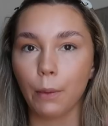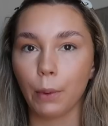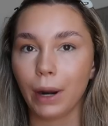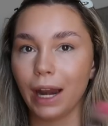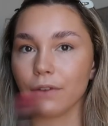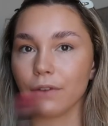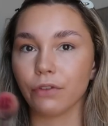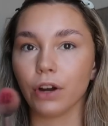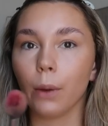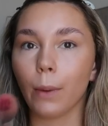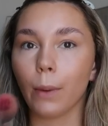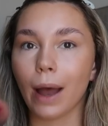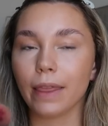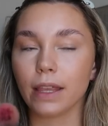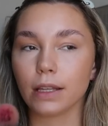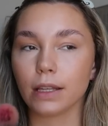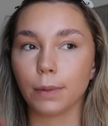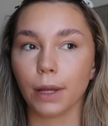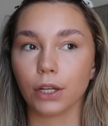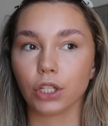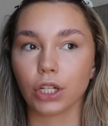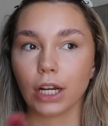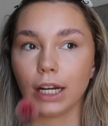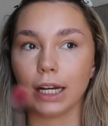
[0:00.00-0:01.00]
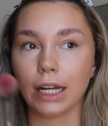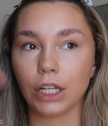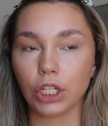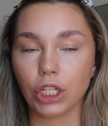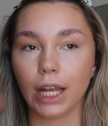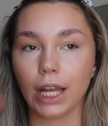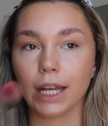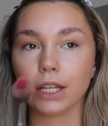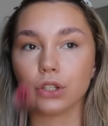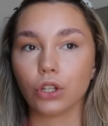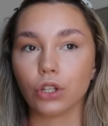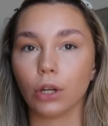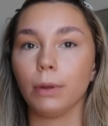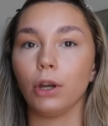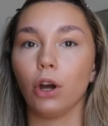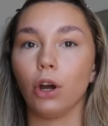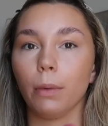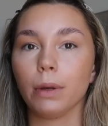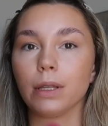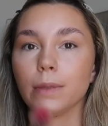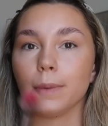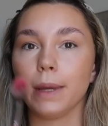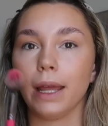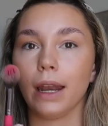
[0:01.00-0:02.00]
Whenever I wear this blush, I literally get so many
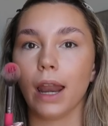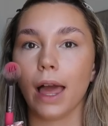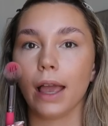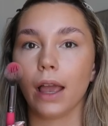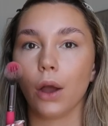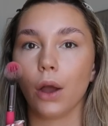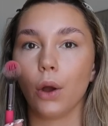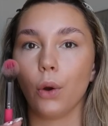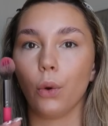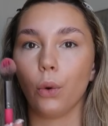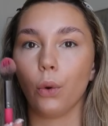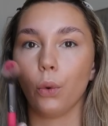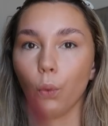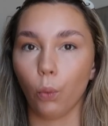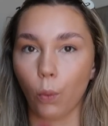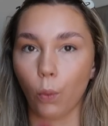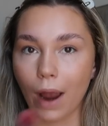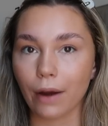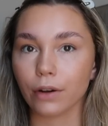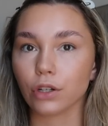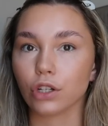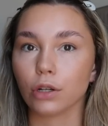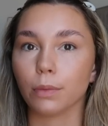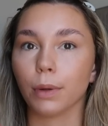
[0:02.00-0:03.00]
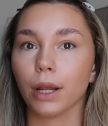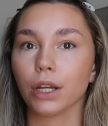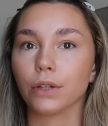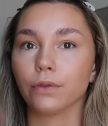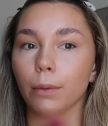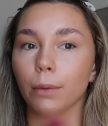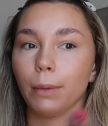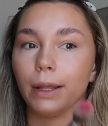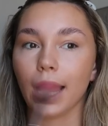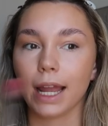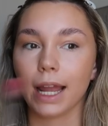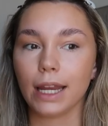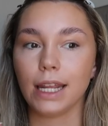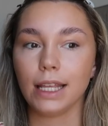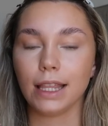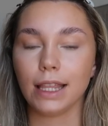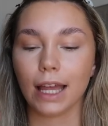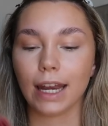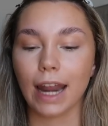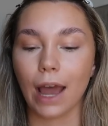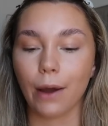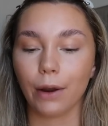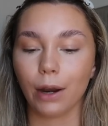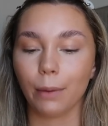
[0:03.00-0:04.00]
comments being like, where is your blush from? Like, I need
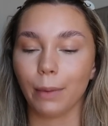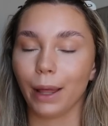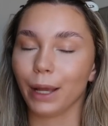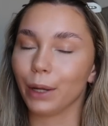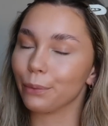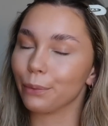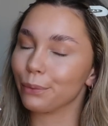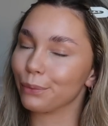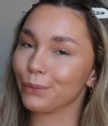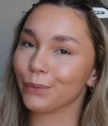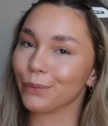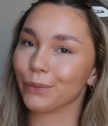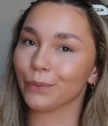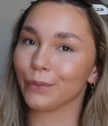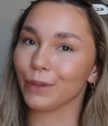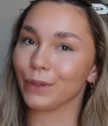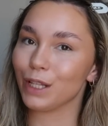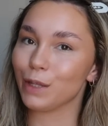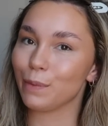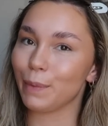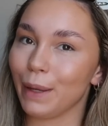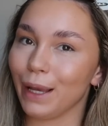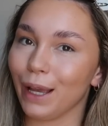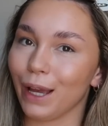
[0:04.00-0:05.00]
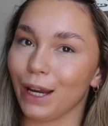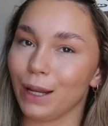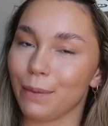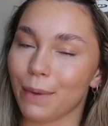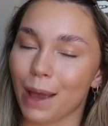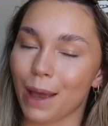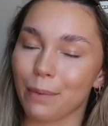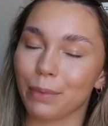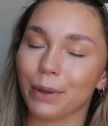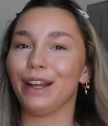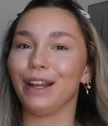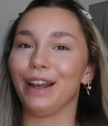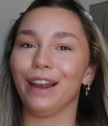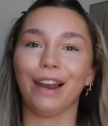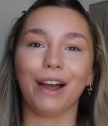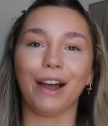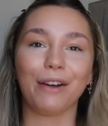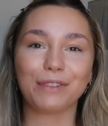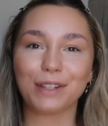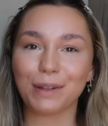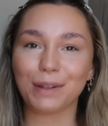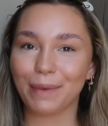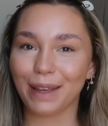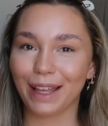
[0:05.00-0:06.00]
that now. And I'm like, it's Pink Honey, babe. I'd
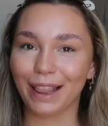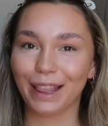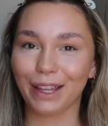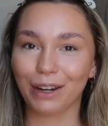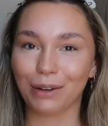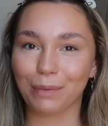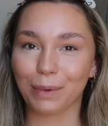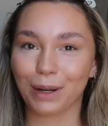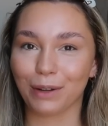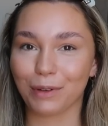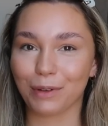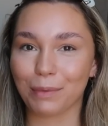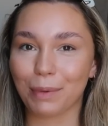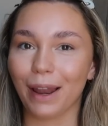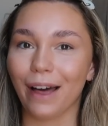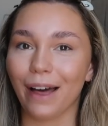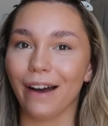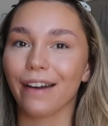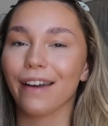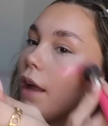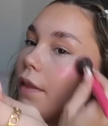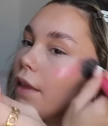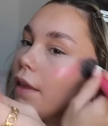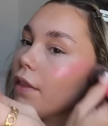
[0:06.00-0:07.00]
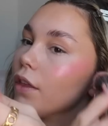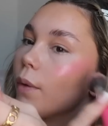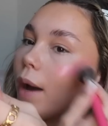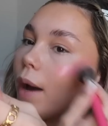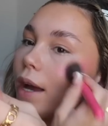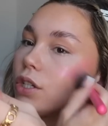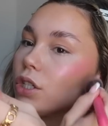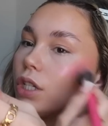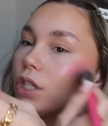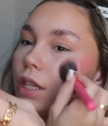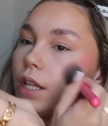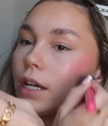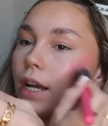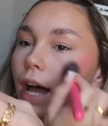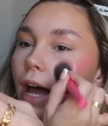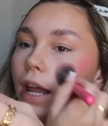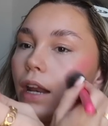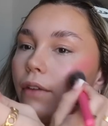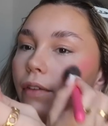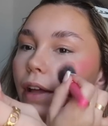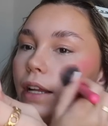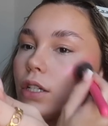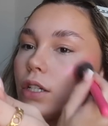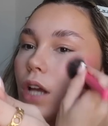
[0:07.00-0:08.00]
love to be a little bit of a plug. Another question that kind
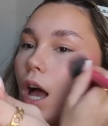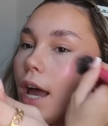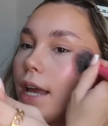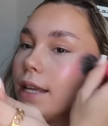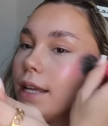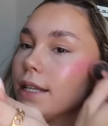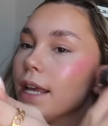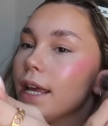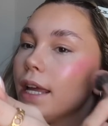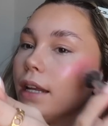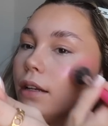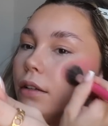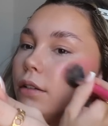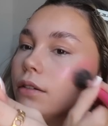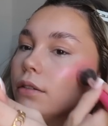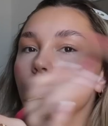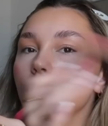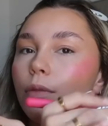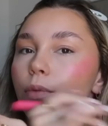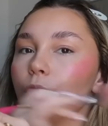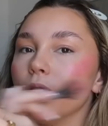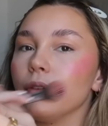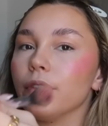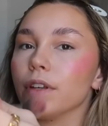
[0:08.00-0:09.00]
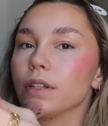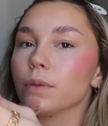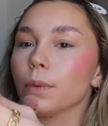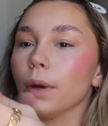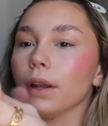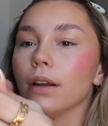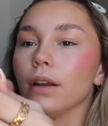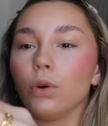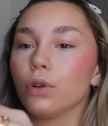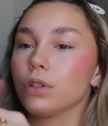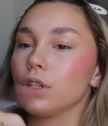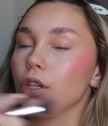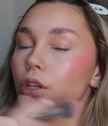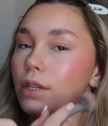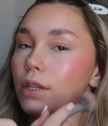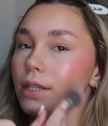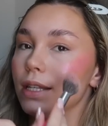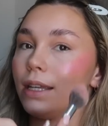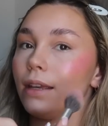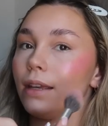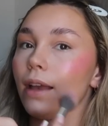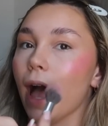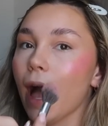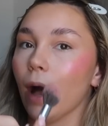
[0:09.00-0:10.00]
of like ties in to the previous one. Also, you can
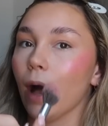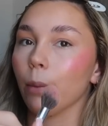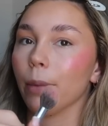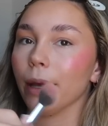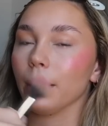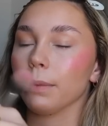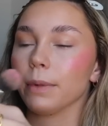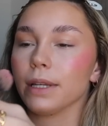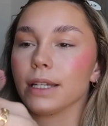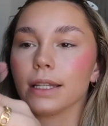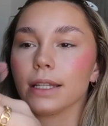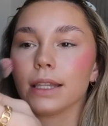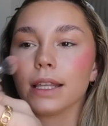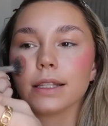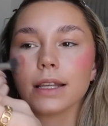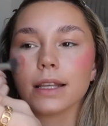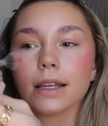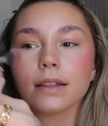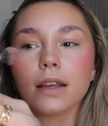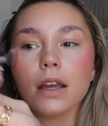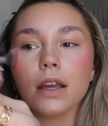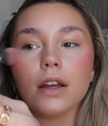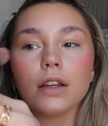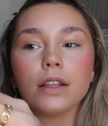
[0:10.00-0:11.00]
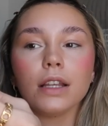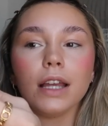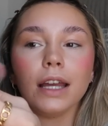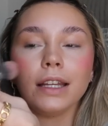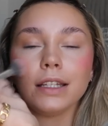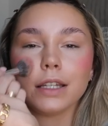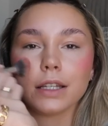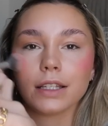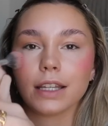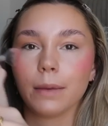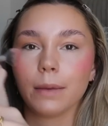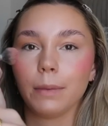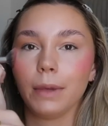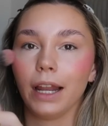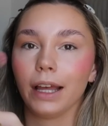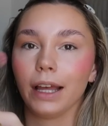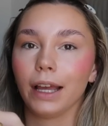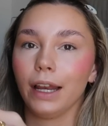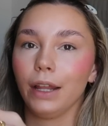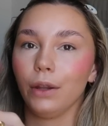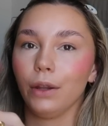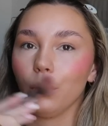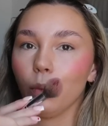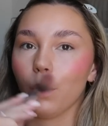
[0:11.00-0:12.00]
see how pigmented this is. It does take me like
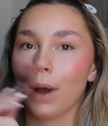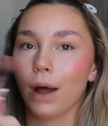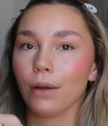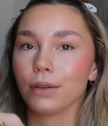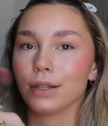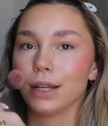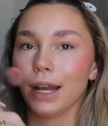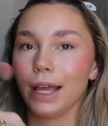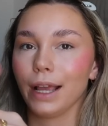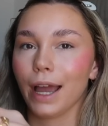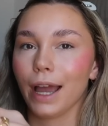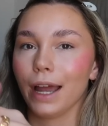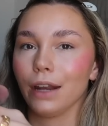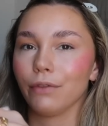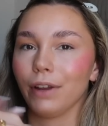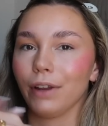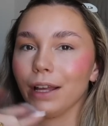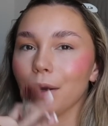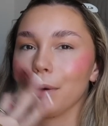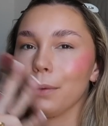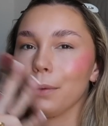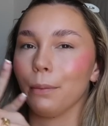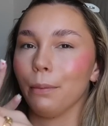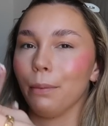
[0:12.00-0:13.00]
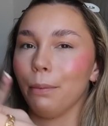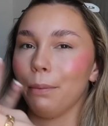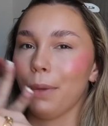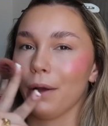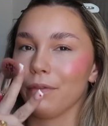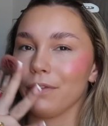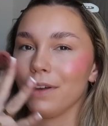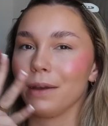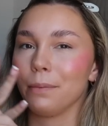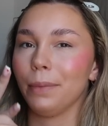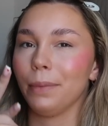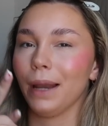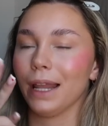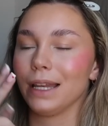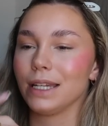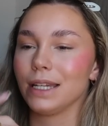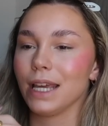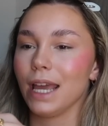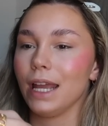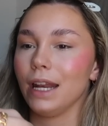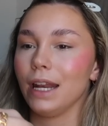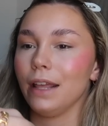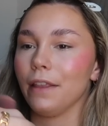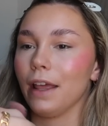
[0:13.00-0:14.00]
a little while to like kind of like buff it, blend
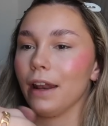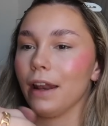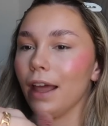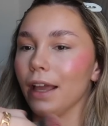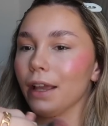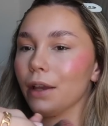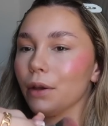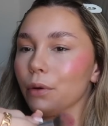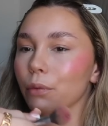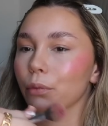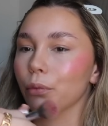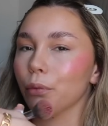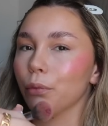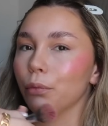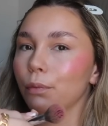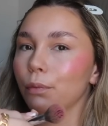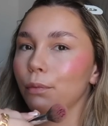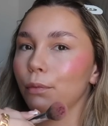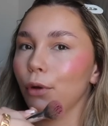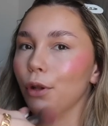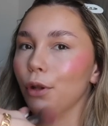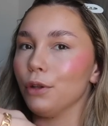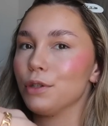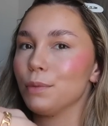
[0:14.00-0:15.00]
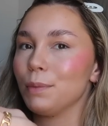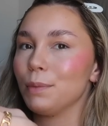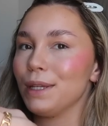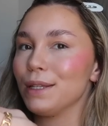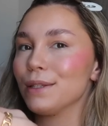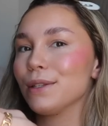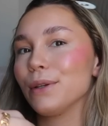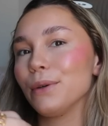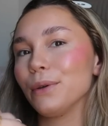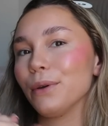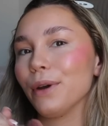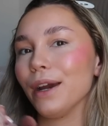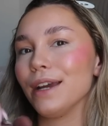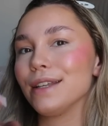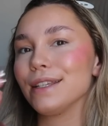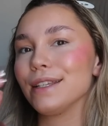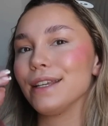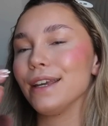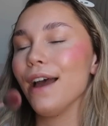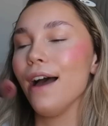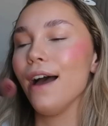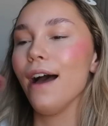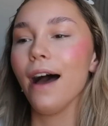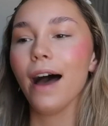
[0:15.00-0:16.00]
it in, and then like not to be so
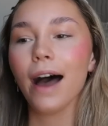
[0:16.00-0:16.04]
crazy.